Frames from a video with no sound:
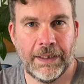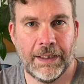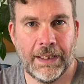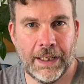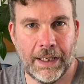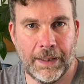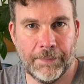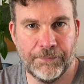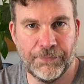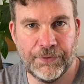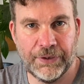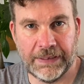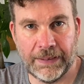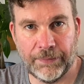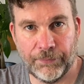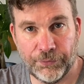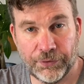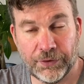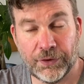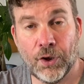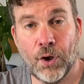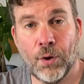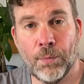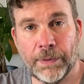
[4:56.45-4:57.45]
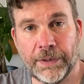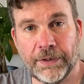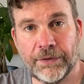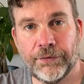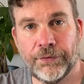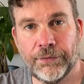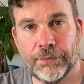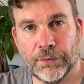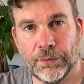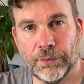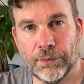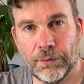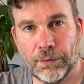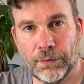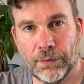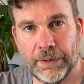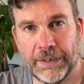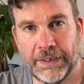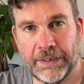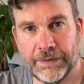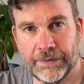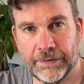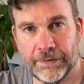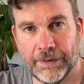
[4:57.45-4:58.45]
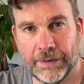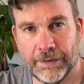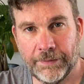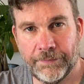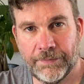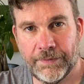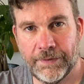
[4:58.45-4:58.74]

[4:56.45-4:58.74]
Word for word: um, so there was a comic store in the,